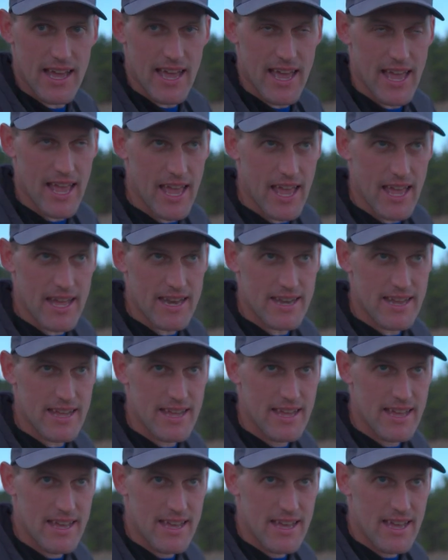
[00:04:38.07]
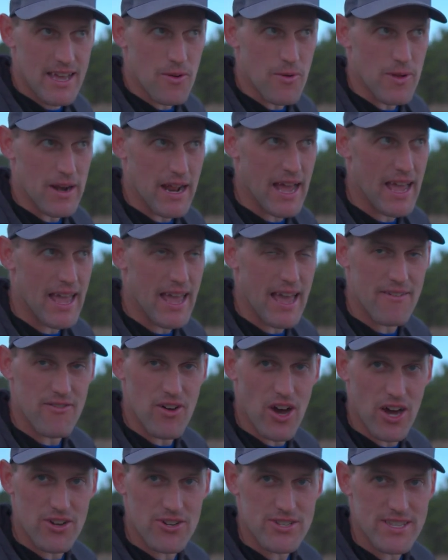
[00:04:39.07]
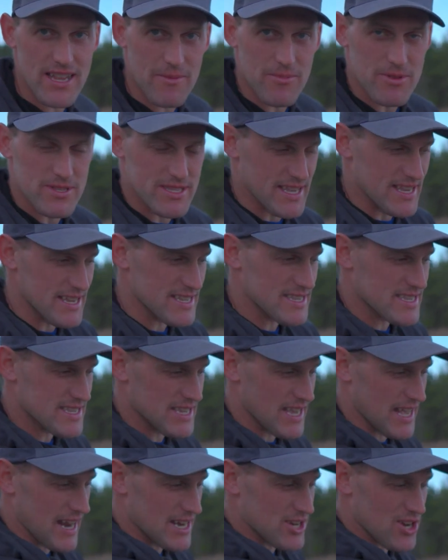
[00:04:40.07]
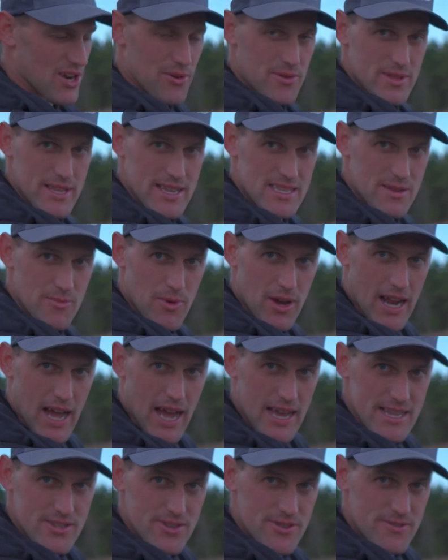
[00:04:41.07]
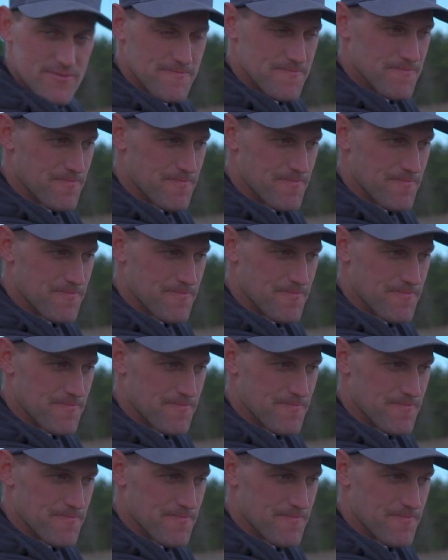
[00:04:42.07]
and when I have understable discs and I try to release them on hyzer,